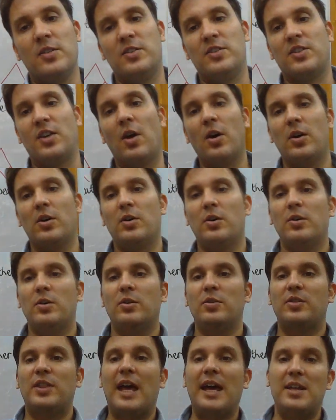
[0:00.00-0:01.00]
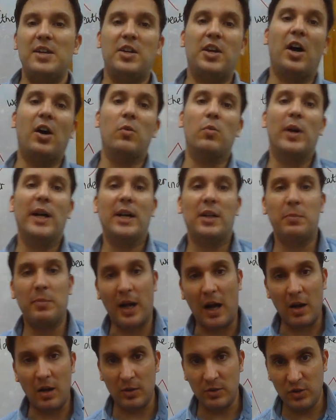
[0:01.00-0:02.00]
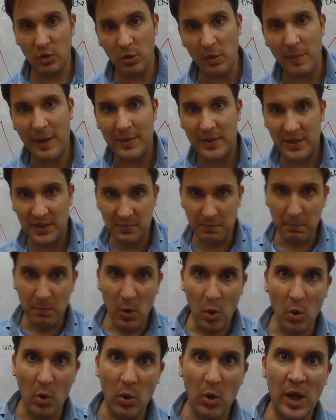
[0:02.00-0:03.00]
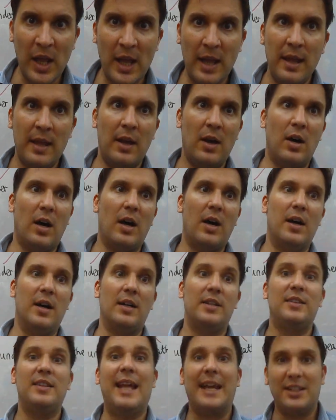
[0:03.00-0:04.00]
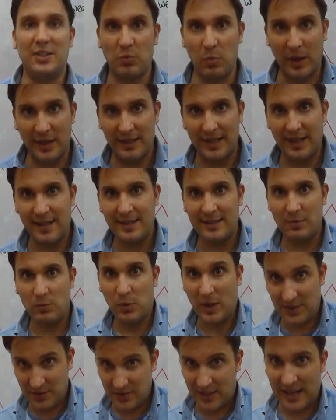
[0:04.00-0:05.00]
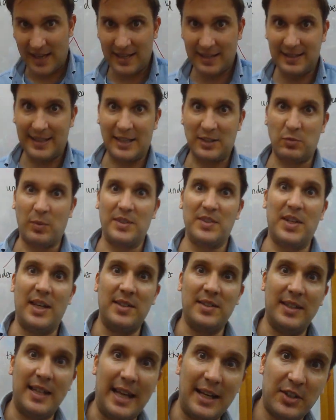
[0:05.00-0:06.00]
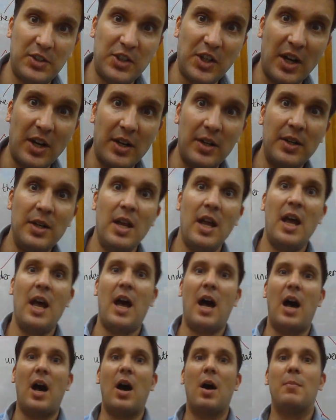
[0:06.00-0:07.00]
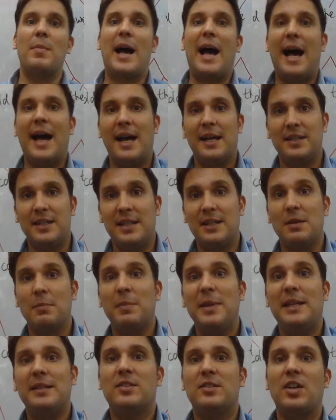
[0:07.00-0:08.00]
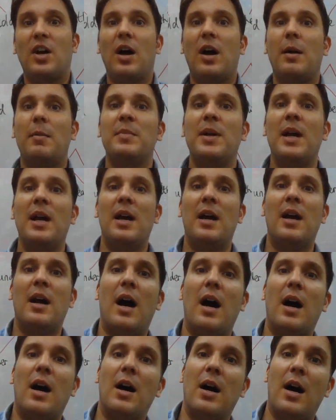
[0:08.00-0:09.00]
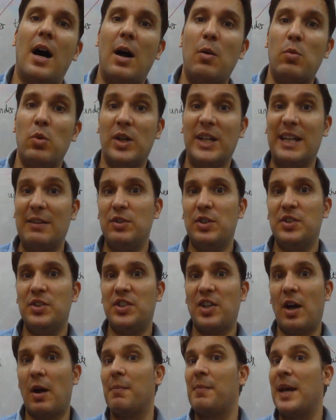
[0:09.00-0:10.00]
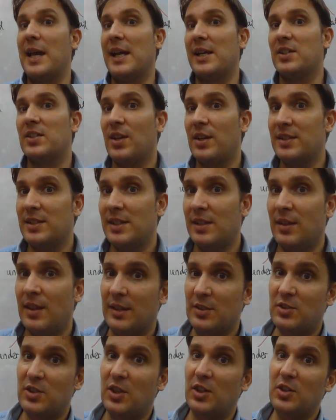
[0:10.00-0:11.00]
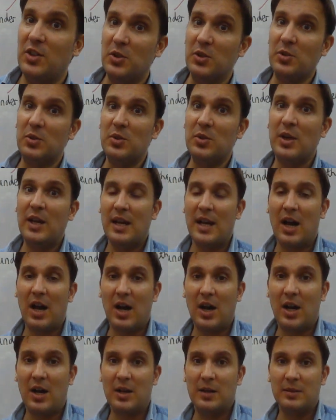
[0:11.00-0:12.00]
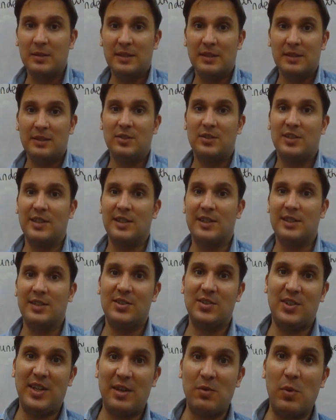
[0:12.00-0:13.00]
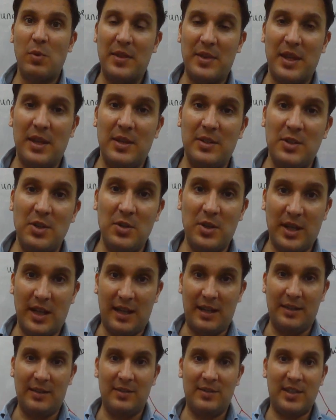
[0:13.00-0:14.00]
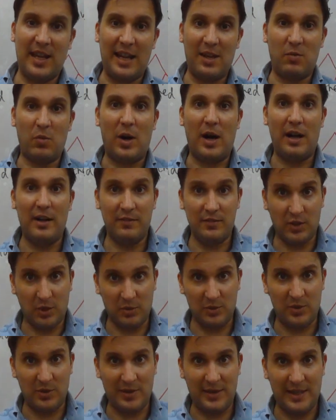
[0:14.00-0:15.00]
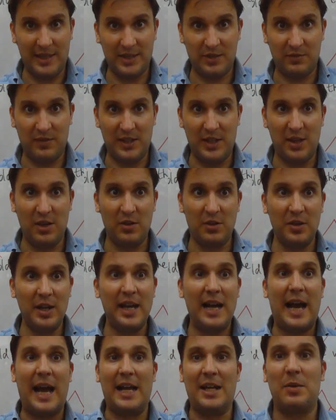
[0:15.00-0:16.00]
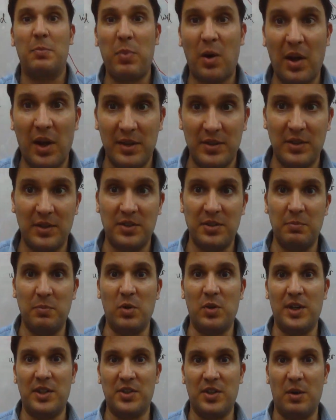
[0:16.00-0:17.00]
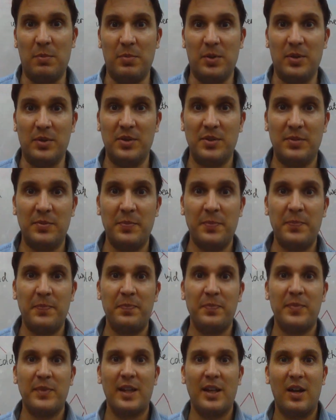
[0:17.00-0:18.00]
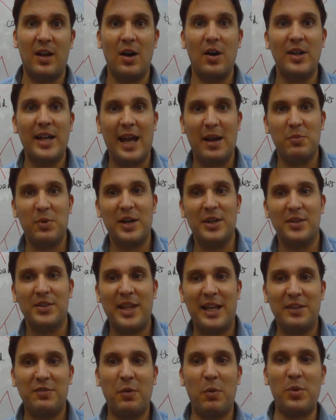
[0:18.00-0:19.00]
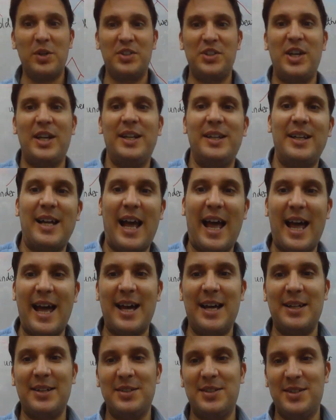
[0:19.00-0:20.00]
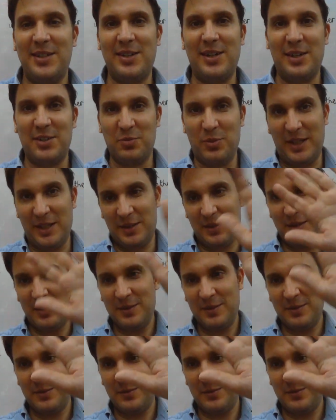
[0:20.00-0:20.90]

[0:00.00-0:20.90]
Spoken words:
So there you go. I'll talk about this more next Wednesday and next Wednesday's lecture. And in the meantime, I will give you some exciting things to do to see whether you can take what I've told you in this video and apply it to some more examples. Okay, well, thanks for watching and see you next week.